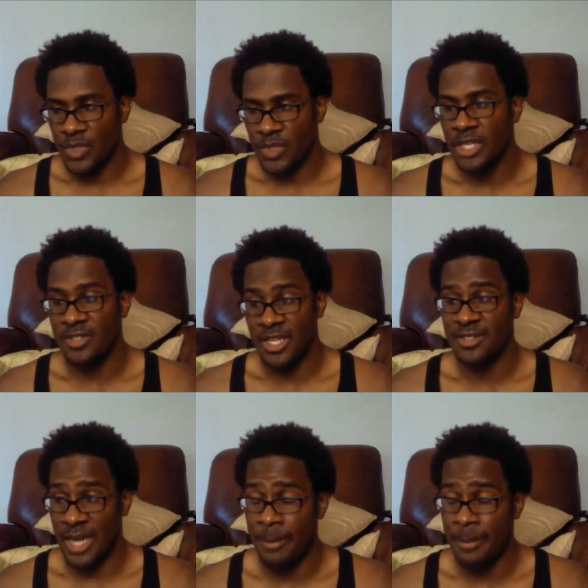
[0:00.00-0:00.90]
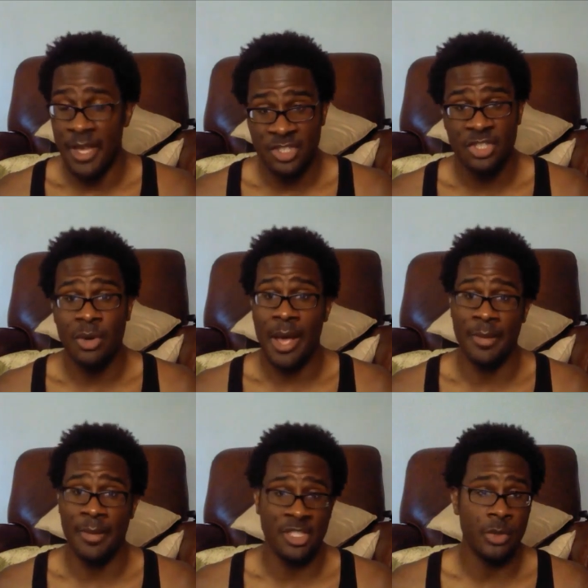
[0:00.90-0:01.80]
because things that I'm into,
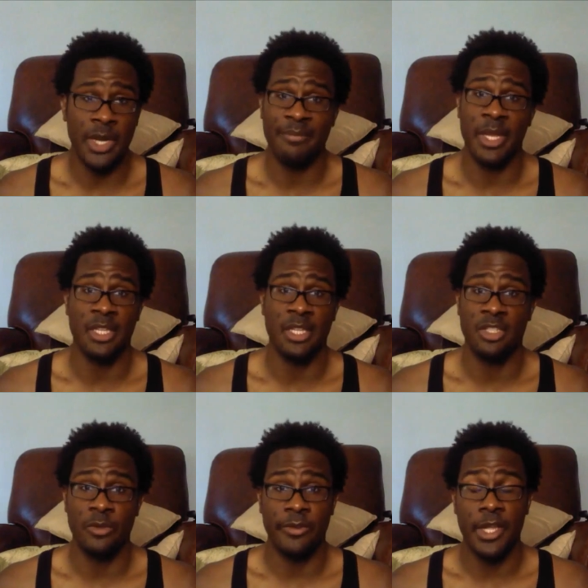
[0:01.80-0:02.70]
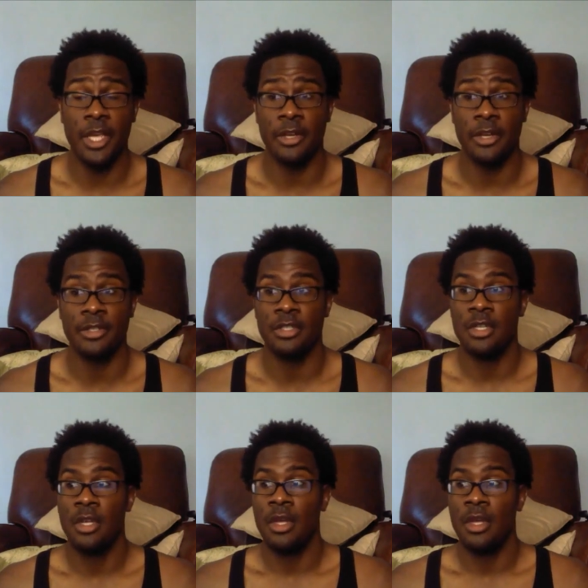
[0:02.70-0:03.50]
I'm into and I've been into for years